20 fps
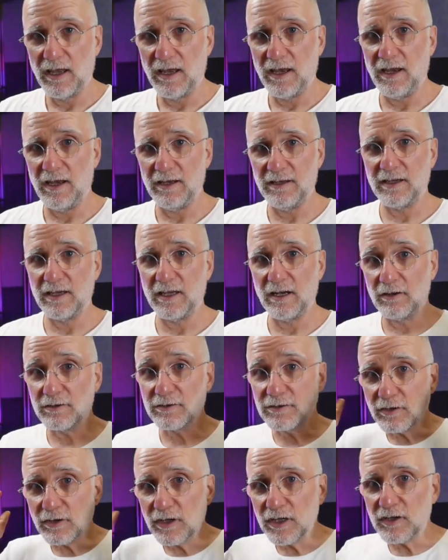it can
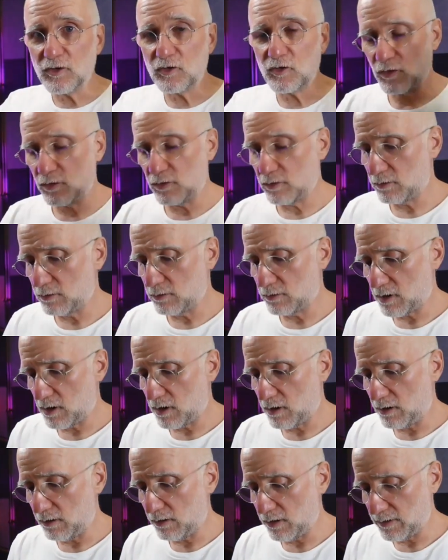also control
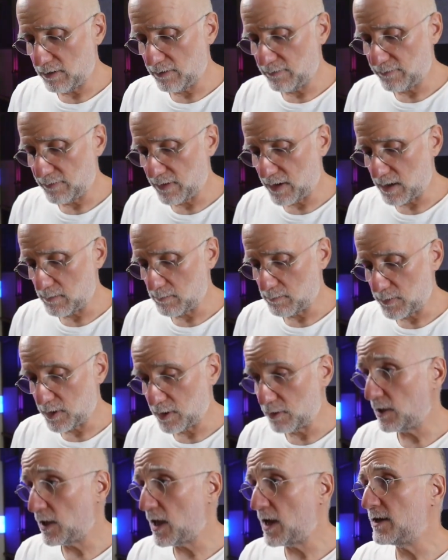all of your
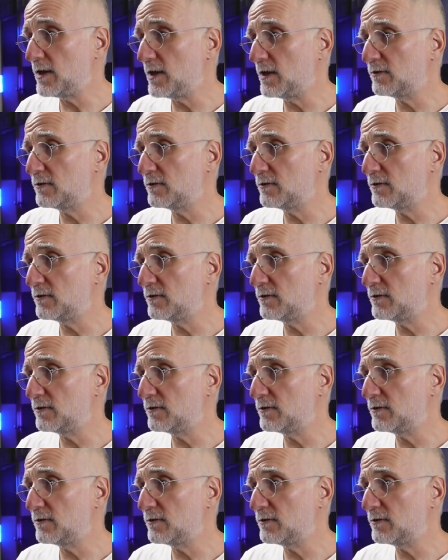lighting.